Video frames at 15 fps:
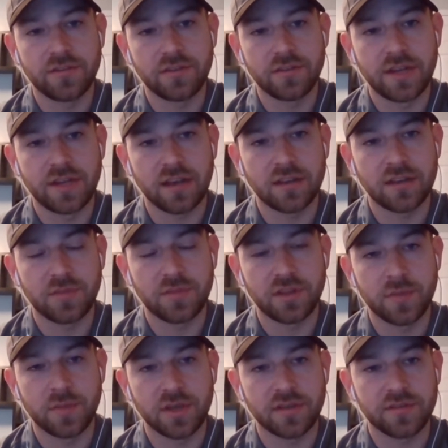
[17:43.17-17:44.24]
So not going to be the
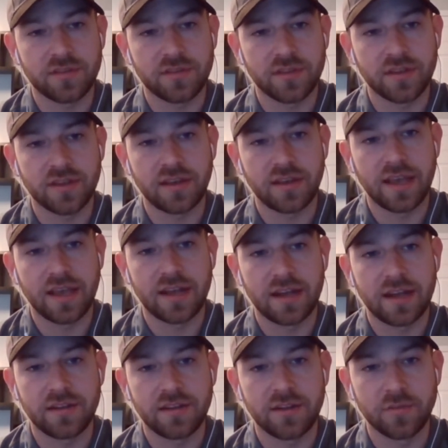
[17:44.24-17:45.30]
biggest
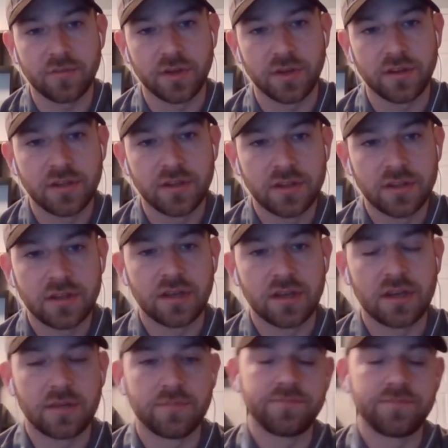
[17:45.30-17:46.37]
add-on here, but
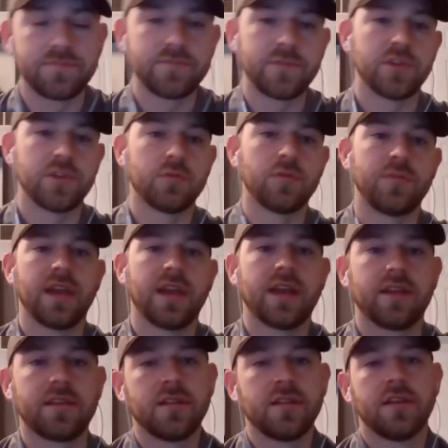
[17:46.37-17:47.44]
we'll be
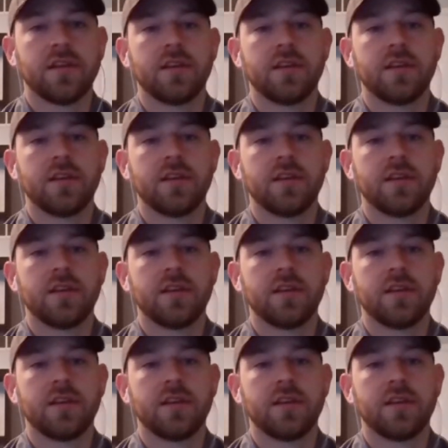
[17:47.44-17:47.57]
adding